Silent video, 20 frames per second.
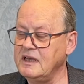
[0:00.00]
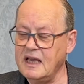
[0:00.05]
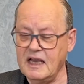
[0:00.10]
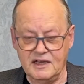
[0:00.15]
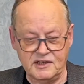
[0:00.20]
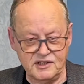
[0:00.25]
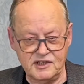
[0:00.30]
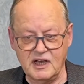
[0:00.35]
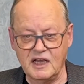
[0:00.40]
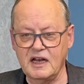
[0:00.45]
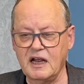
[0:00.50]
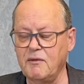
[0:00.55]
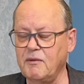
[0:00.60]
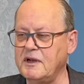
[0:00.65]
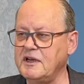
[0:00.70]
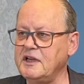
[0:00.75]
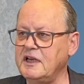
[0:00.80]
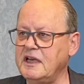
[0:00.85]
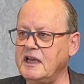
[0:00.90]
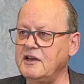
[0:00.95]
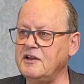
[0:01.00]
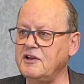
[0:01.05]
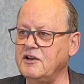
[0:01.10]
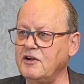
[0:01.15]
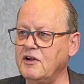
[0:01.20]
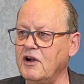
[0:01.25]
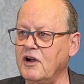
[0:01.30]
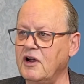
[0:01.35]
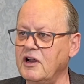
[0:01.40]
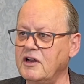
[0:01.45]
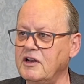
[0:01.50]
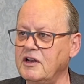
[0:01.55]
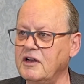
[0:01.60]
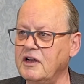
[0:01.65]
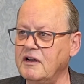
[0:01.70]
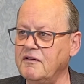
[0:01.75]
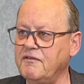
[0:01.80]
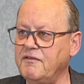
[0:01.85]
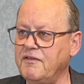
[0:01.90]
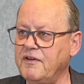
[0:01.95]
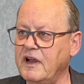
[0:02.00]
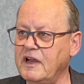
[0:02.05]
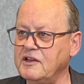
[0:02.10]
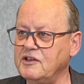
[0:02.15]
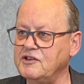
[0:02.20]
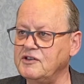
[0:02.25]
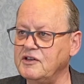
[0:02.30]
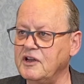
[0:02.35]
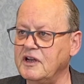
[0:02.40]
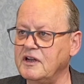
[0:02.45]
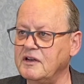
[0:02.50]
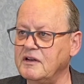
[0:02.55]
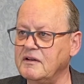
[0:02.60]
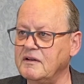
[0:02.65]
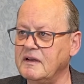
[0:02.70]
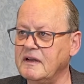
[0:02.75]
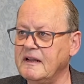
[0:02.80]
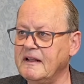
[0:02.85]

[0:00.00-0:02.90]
Yes, and I went to kindergarten in French. And